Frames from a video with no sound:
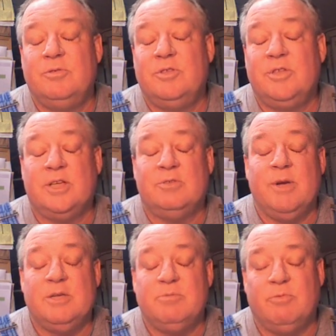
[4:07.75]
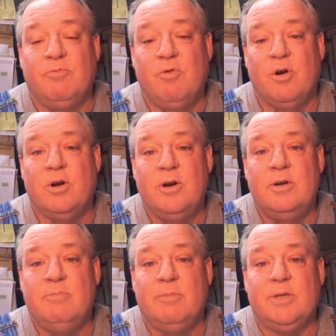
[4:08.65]
6 weeks before
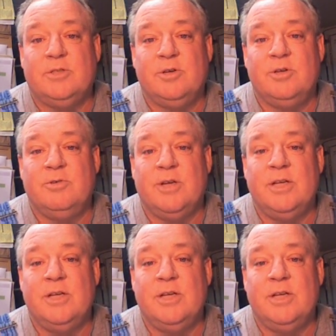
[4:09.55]
my surgery.